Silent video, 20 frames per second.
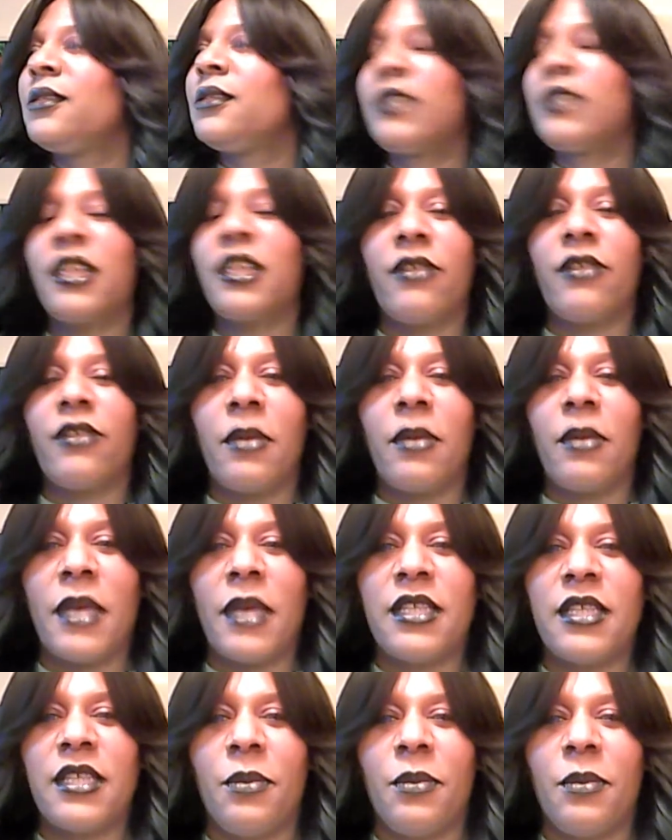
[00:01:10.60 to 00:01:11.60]
She can
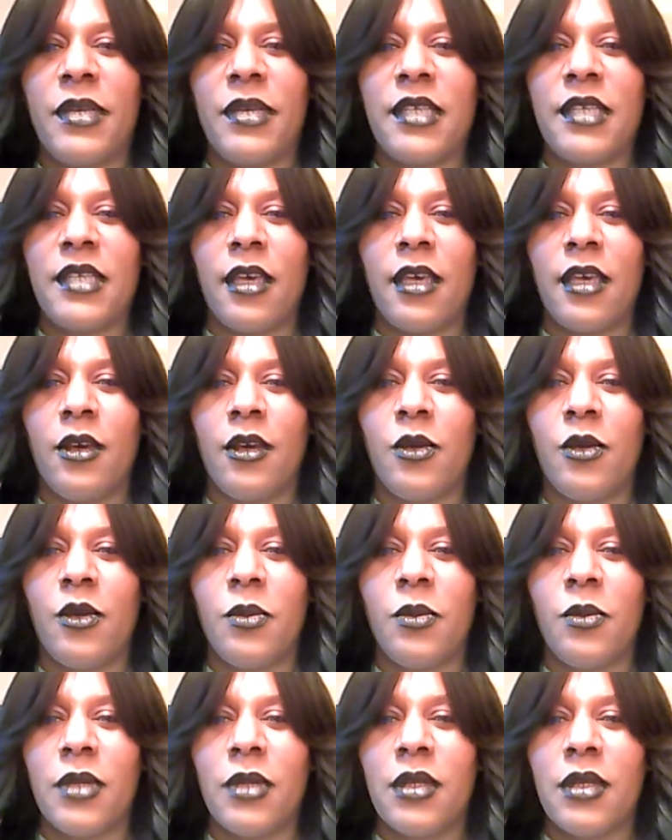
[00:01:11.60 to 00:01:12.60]
make some biscuit goo.
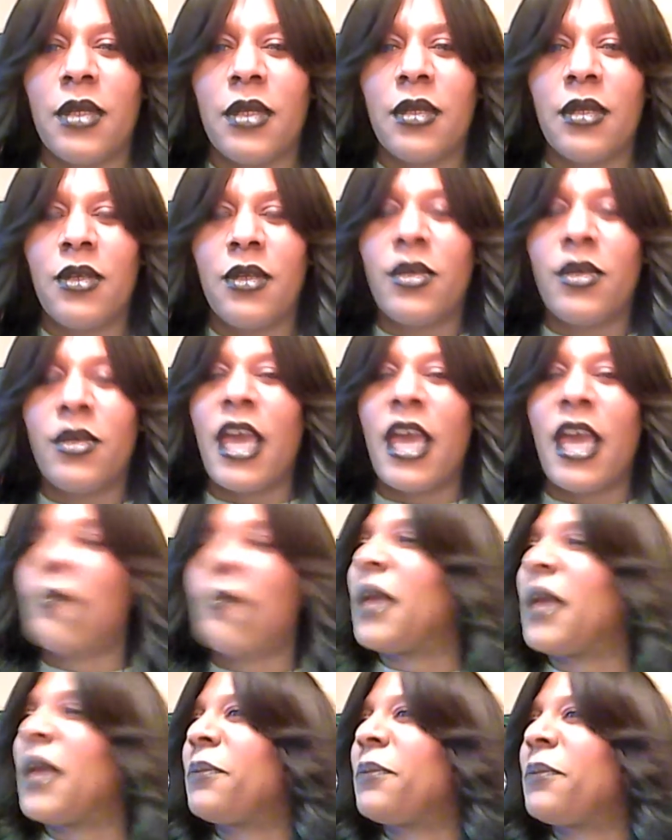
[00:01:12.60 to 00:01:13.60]
You can't
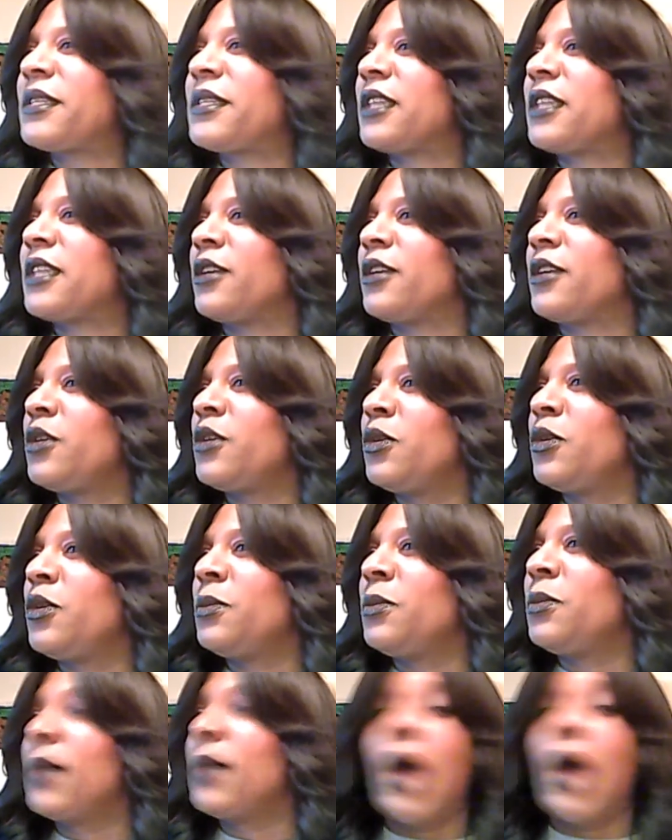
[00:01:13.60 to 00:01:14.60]
make biscuit
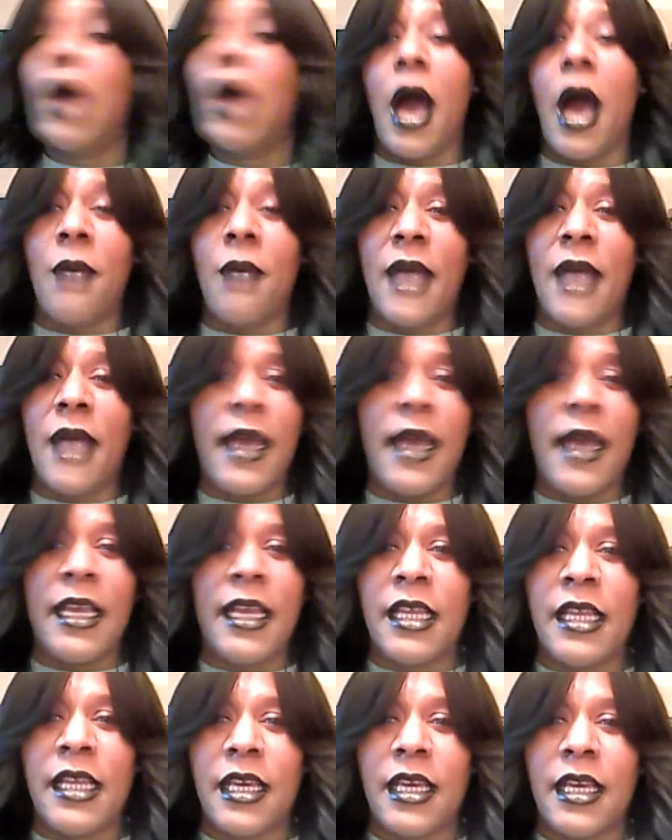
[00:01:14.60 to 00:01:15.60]
goo. I'm not
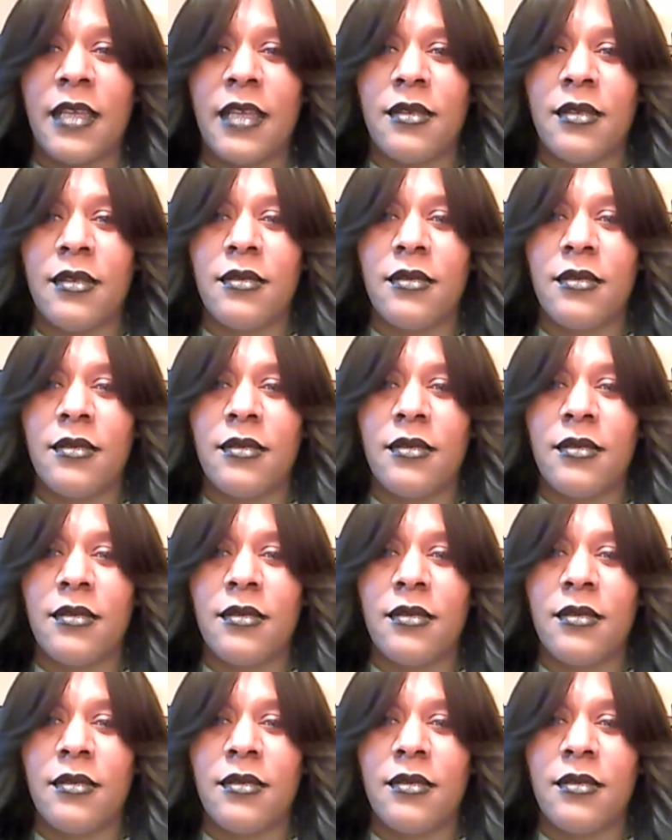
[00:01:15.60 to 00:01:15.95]
eating it.